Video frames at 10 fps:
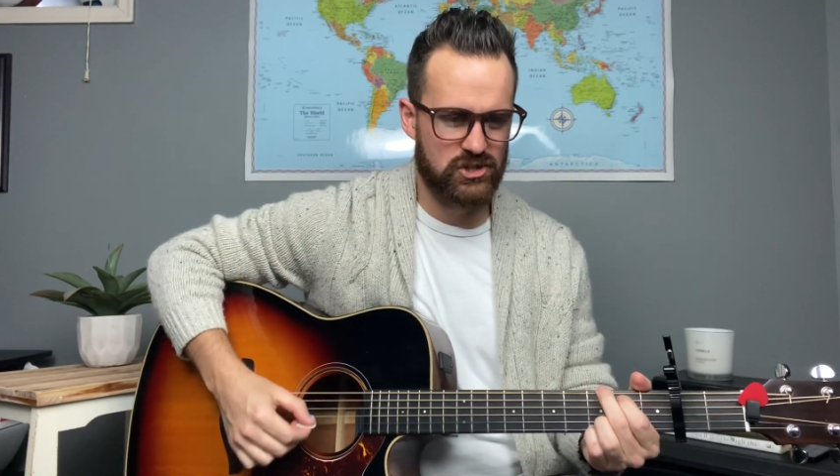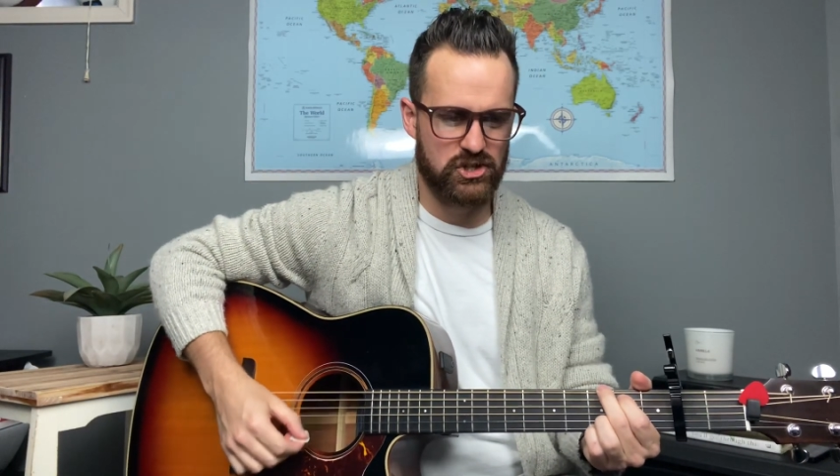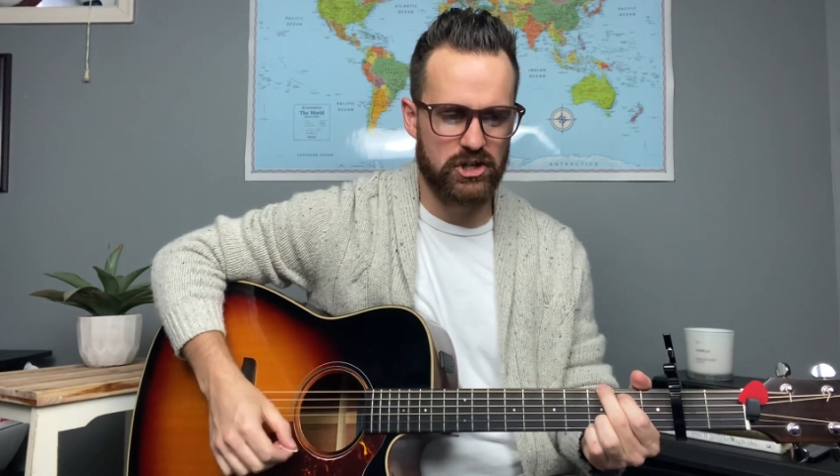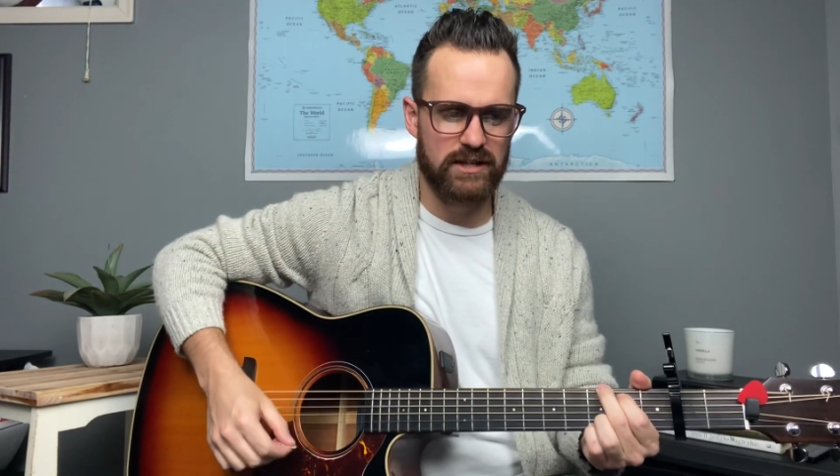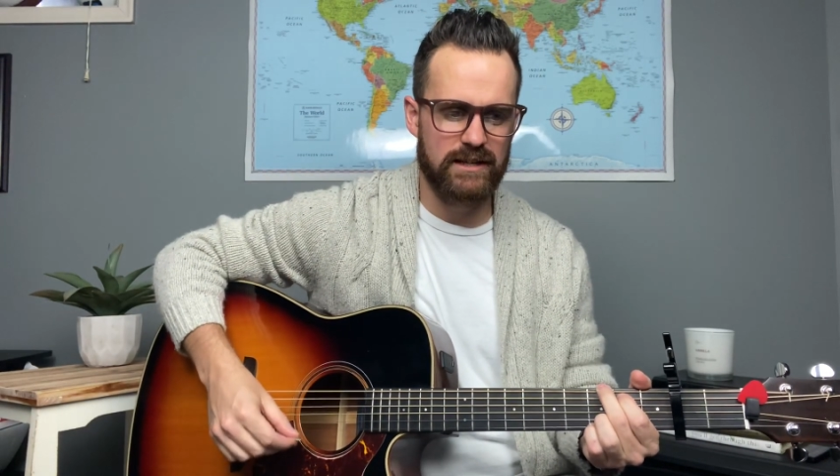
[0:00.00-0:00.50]

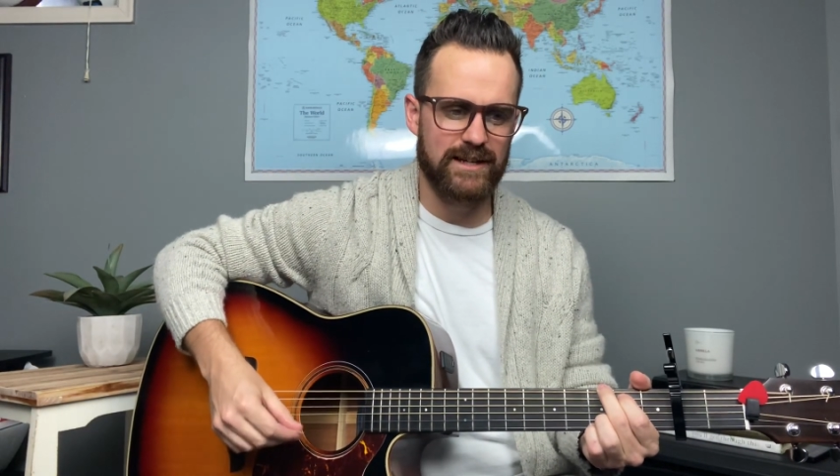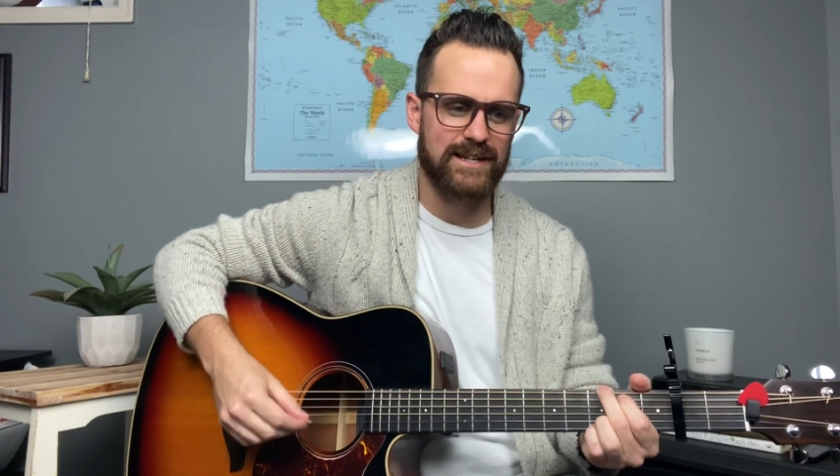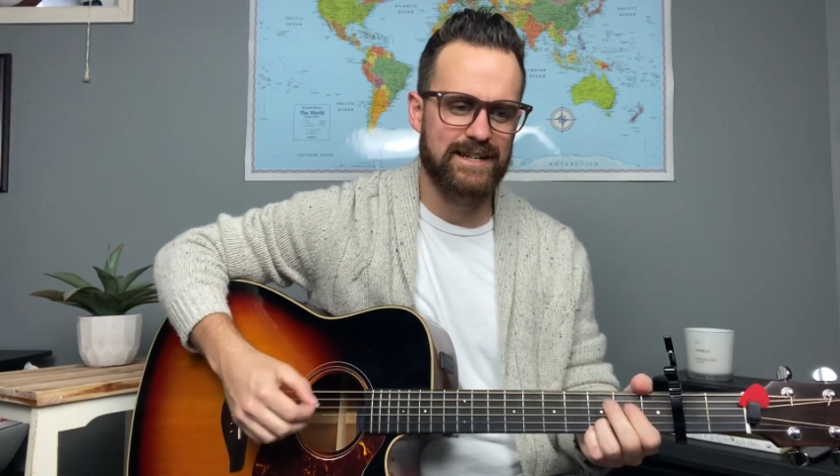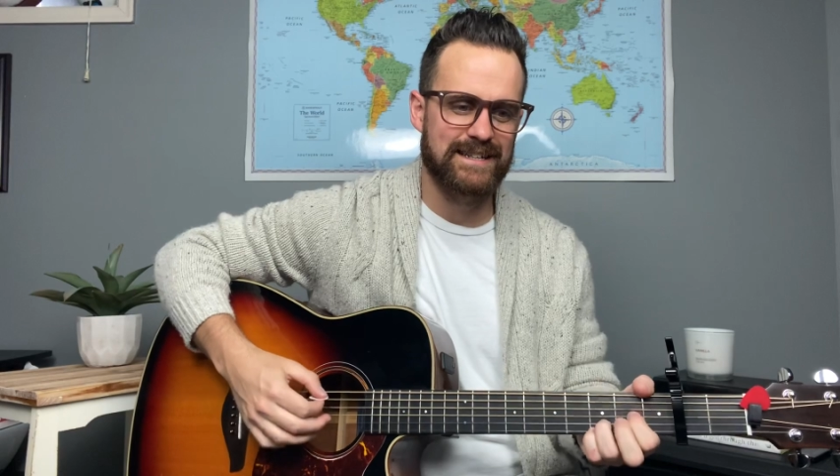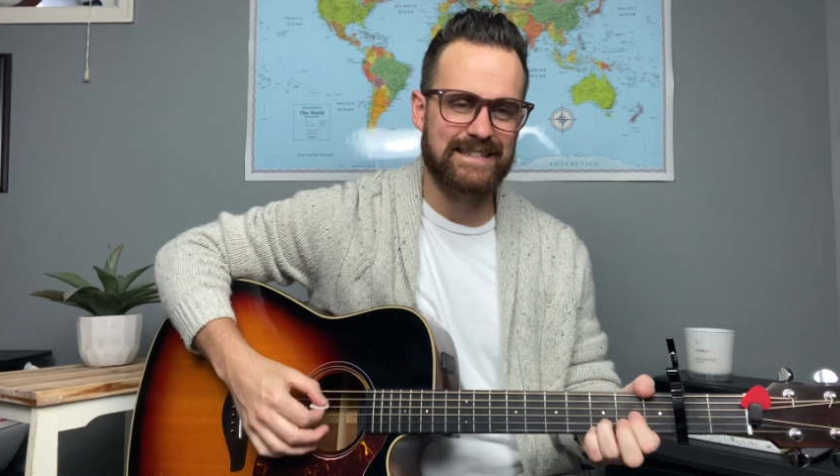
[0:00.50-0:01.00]
G,
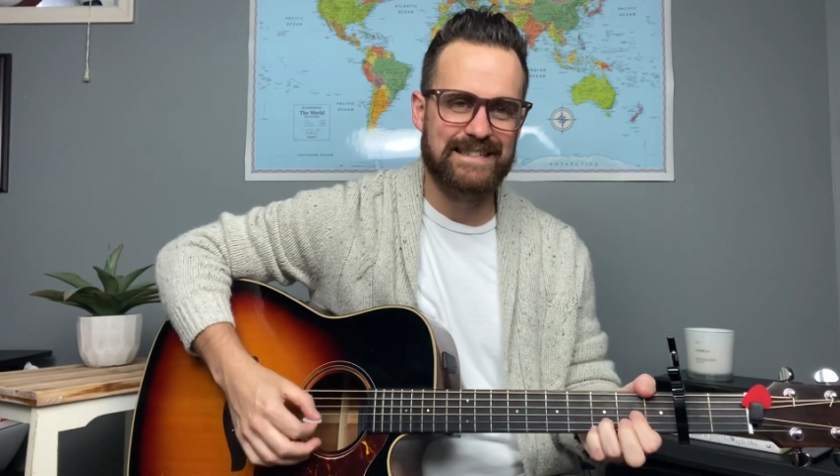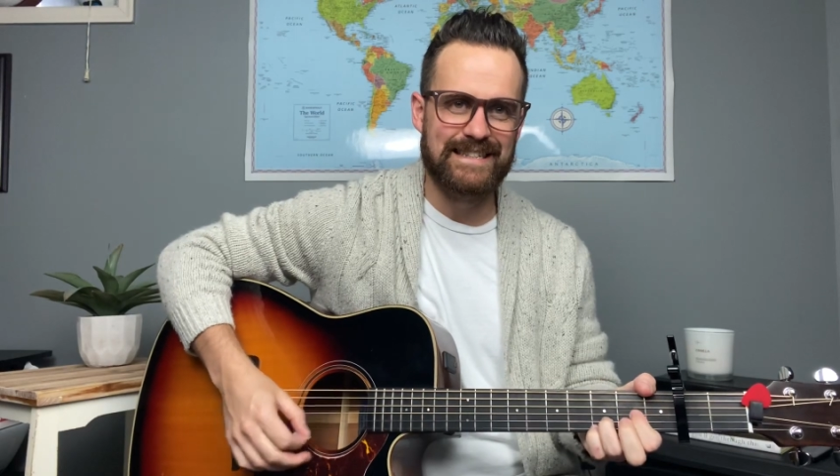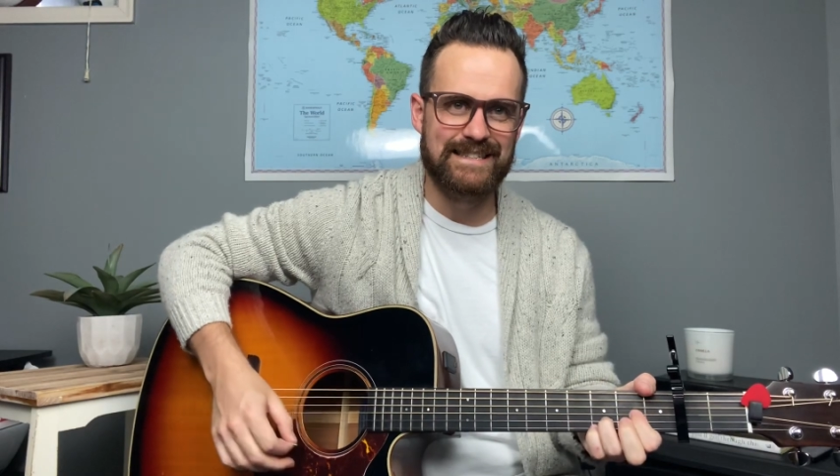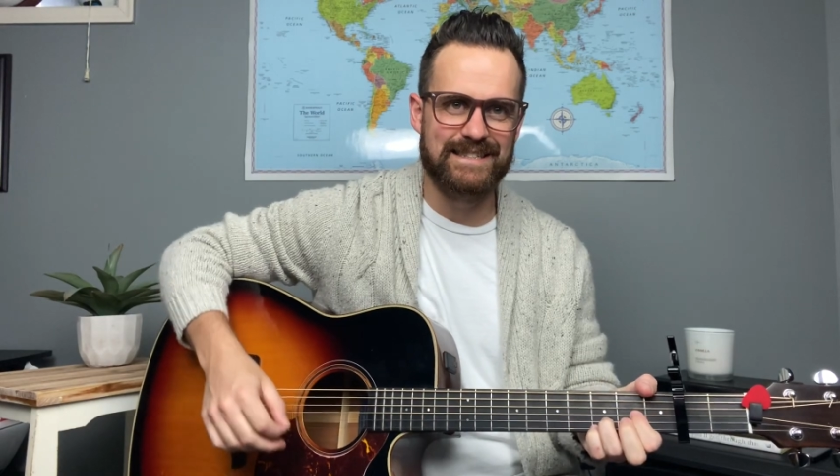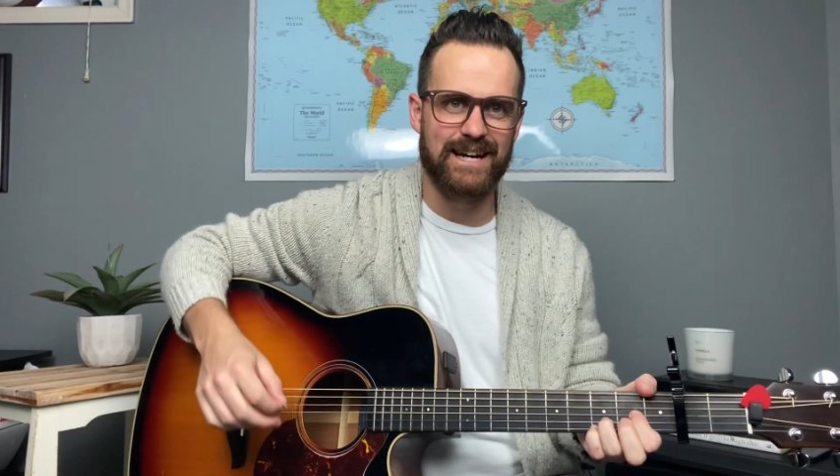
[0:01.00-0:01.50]

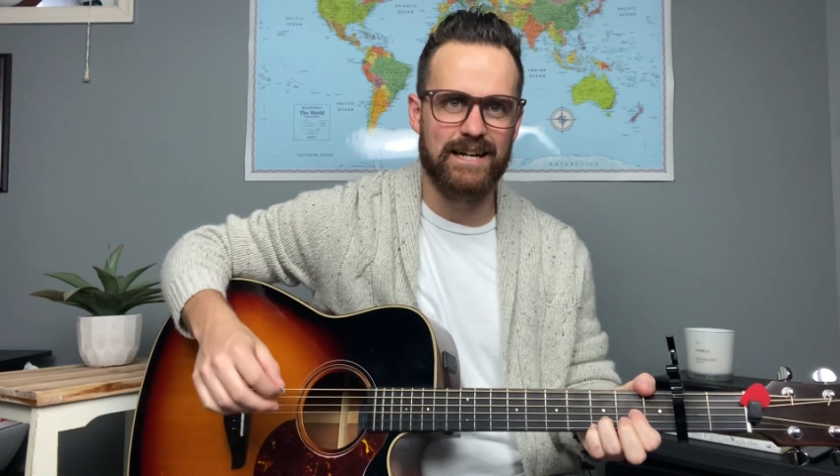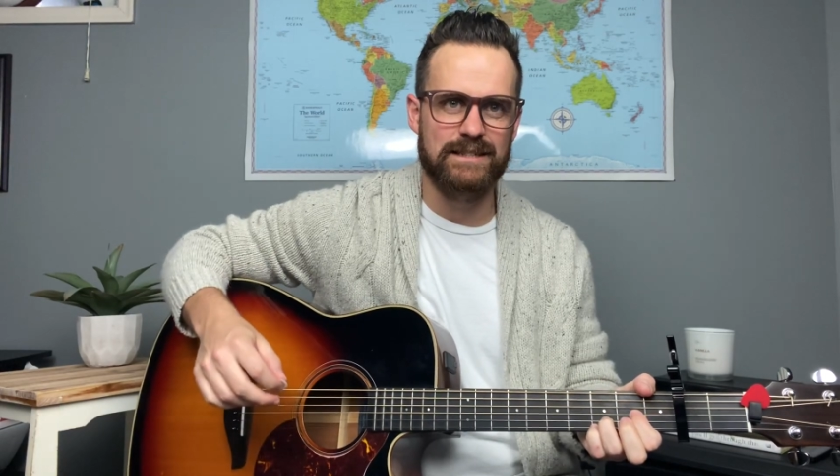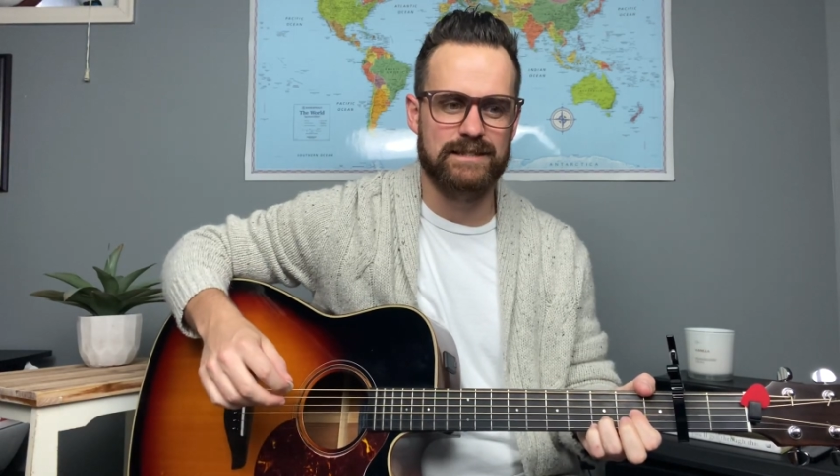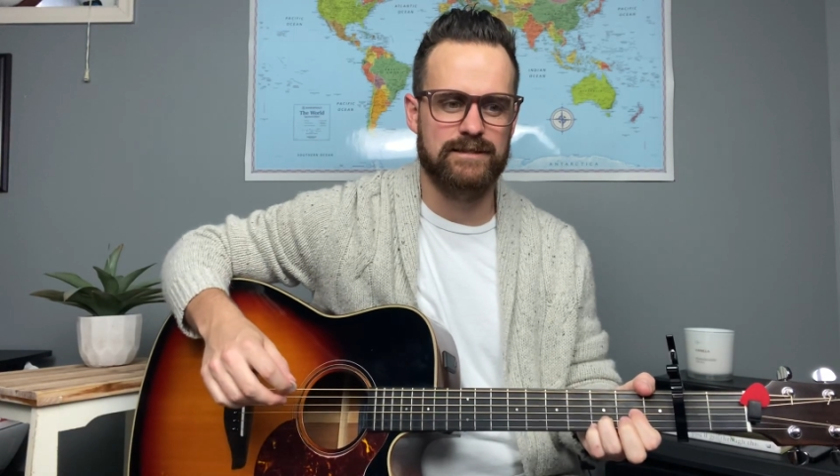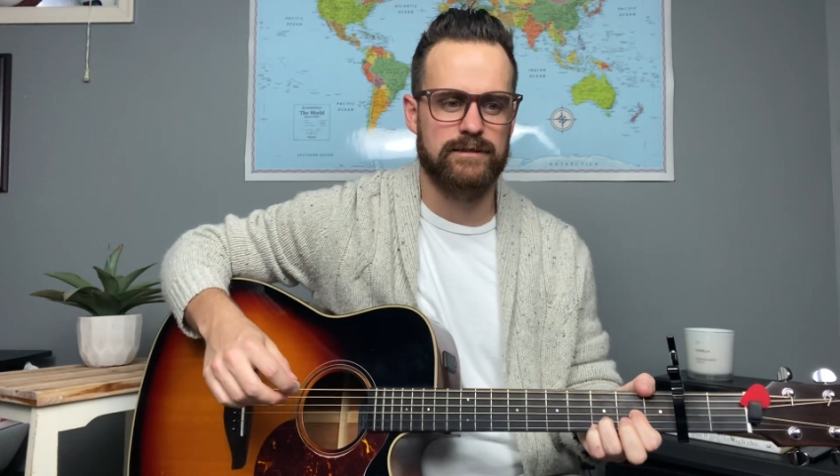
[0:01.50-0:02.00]
D sus.